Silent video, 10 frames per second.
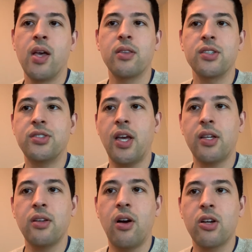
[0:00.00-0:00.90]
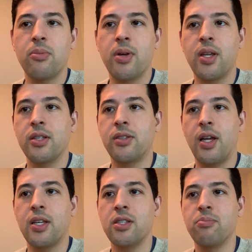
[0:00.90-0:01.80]
The second argument is that
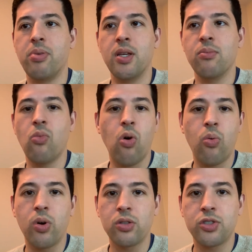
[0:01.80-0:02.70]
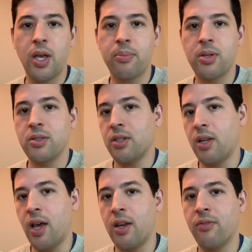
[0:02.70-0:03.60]
he's beaten more world champions than
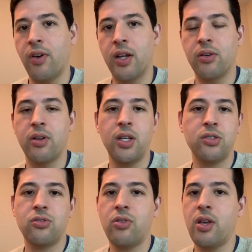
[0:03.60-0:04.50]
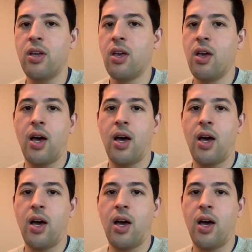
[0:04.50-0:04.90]
any fighter in history.